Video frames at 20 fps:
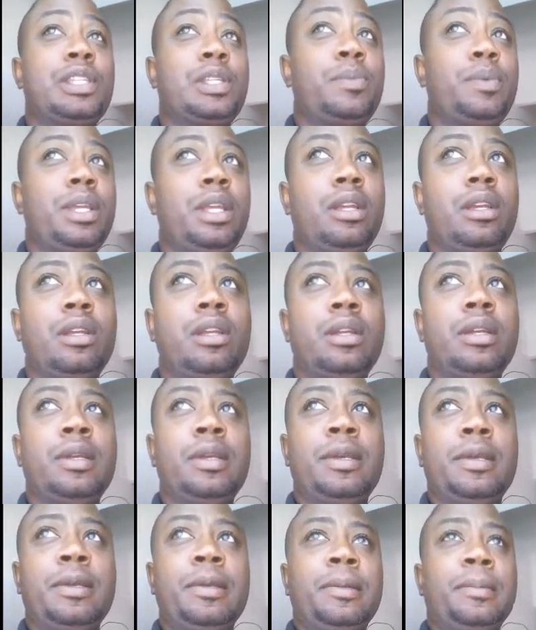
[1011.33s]
speak,
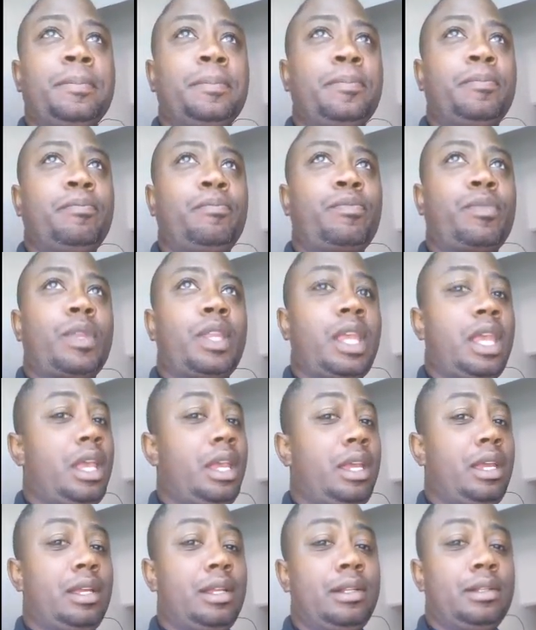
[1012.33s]

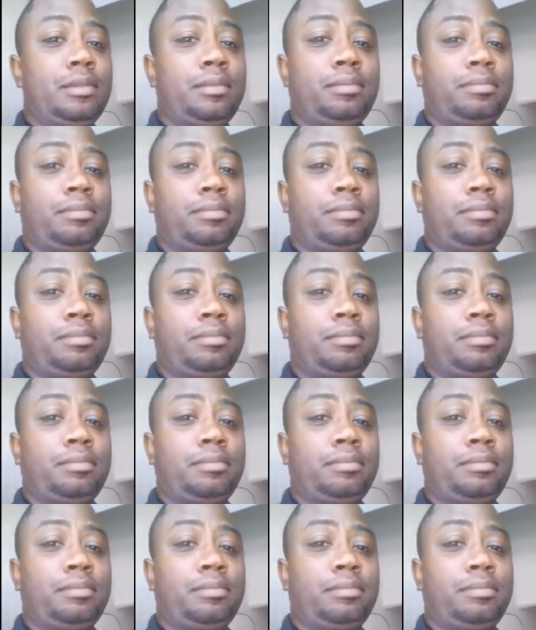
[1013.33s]
and